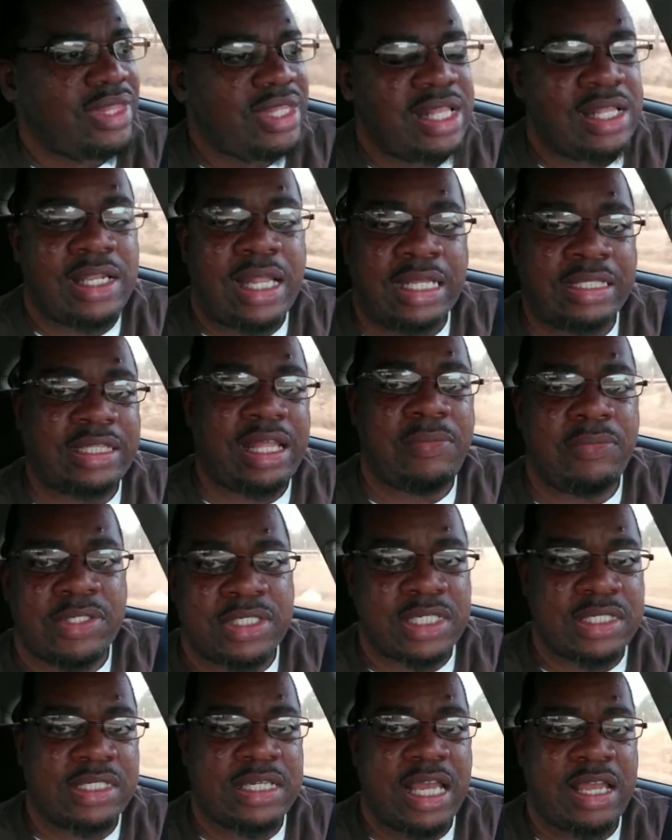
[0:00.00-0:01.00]
like they was
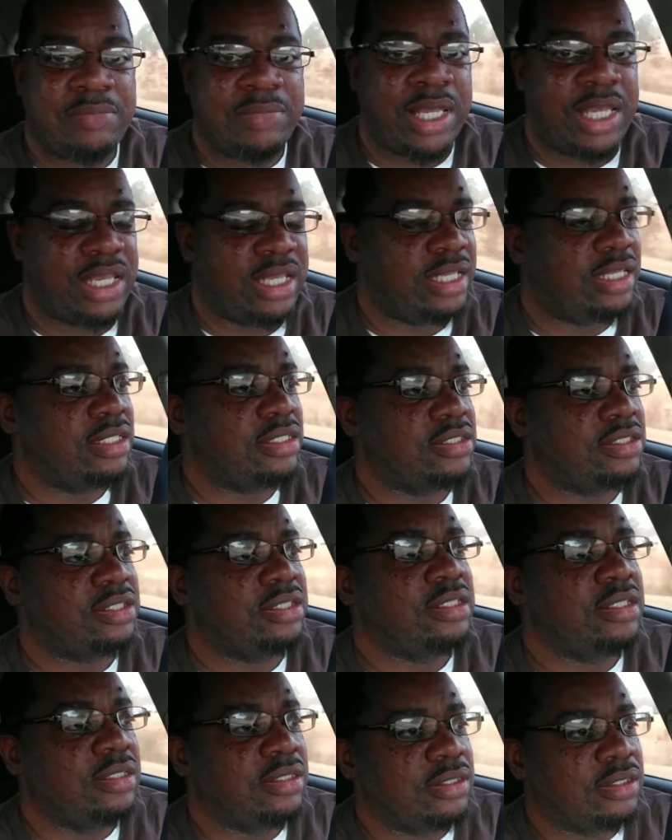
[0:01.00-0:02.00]
the same age.
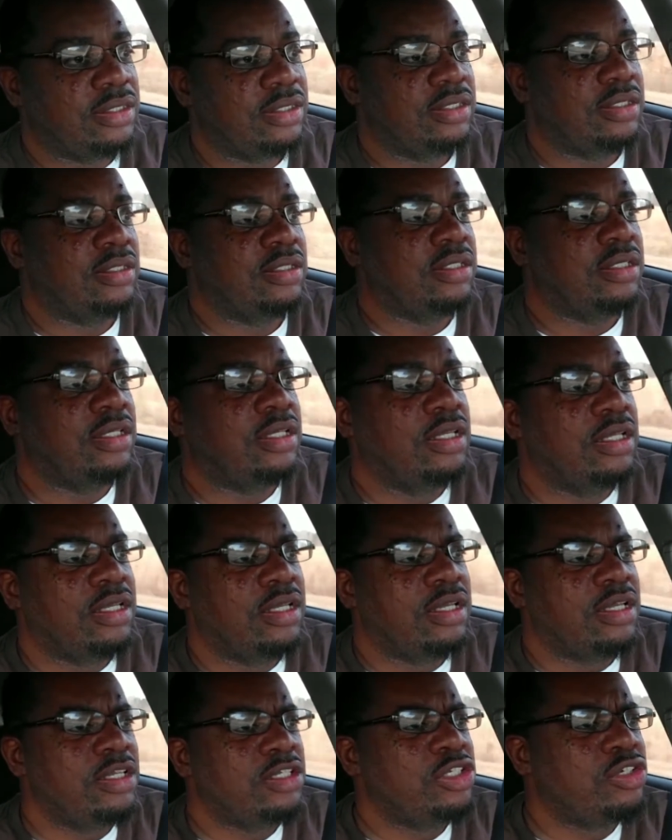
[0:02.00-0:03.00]

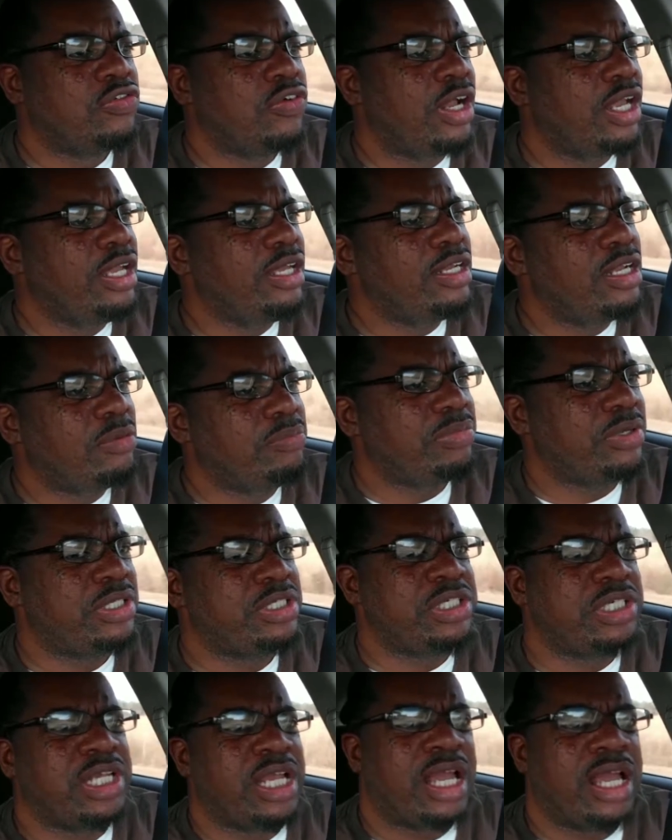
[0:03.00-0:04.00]
Train up a
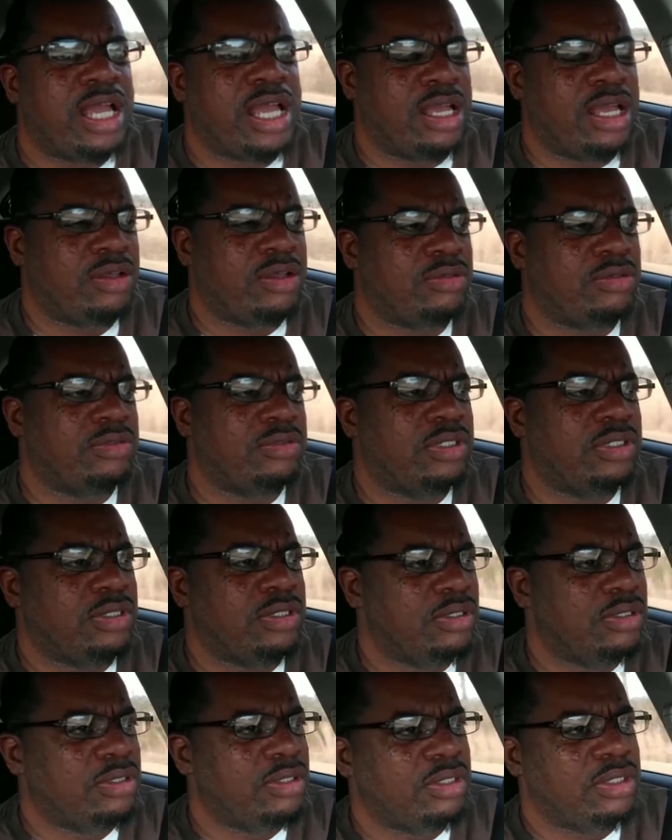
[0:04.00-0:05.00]
child
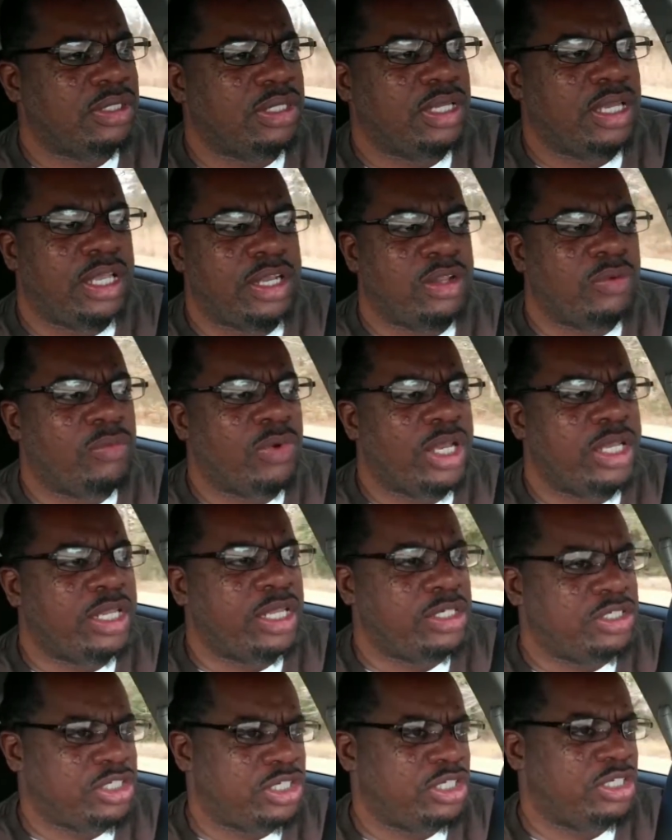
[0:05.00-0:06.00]
in the way
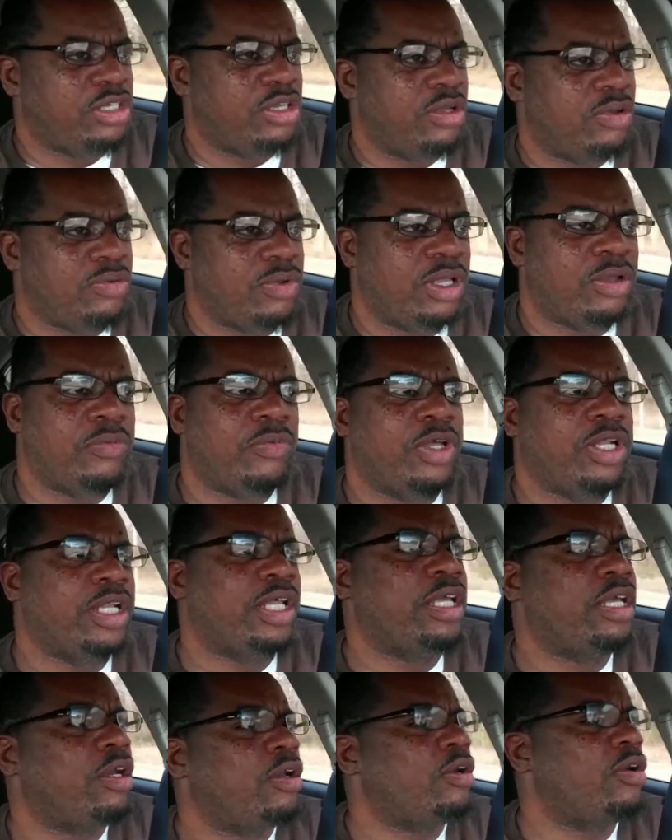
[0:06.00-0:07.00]
they should go. And when
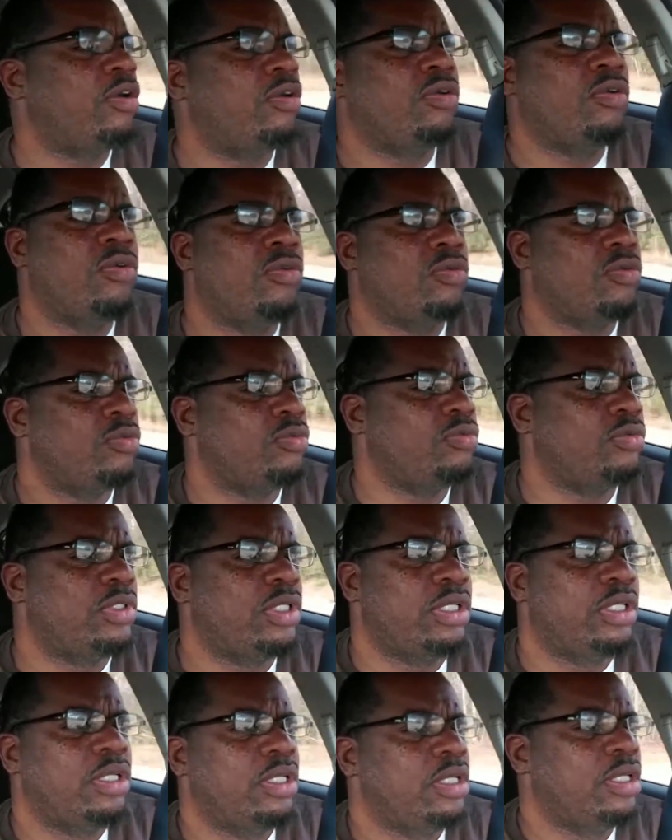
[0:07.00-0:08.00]
they are old,
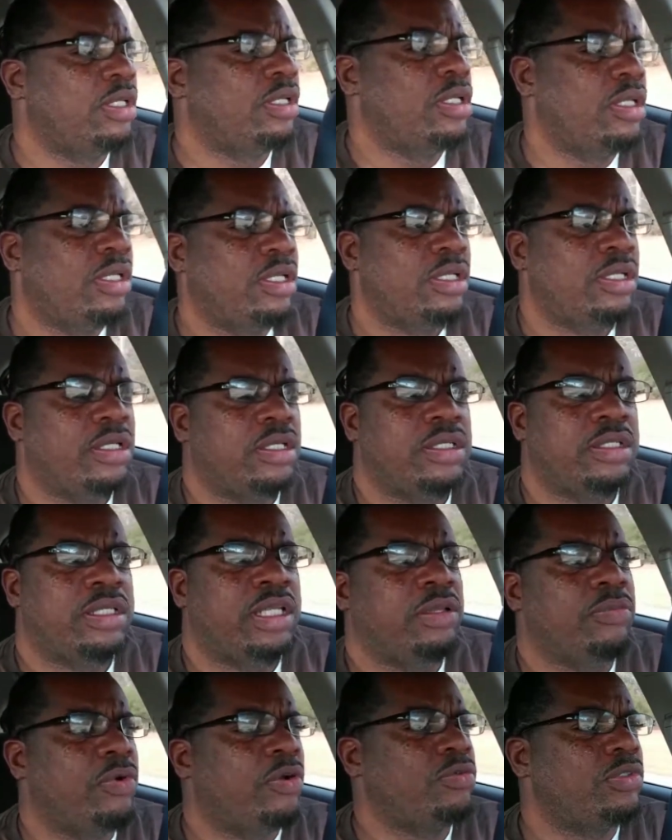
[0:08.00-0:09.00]

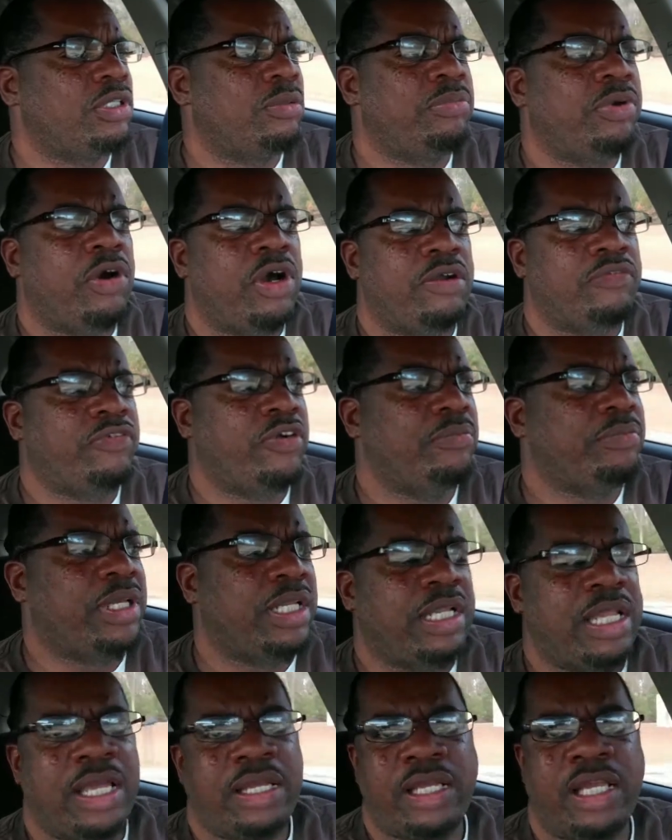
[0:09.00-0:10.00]
they won't depart from
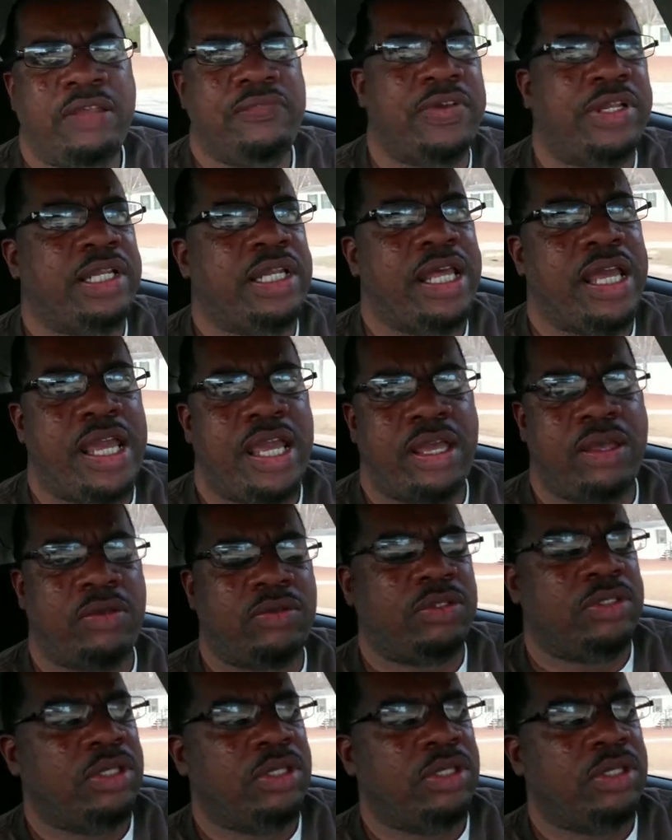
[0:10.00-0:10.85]
it. Like even now,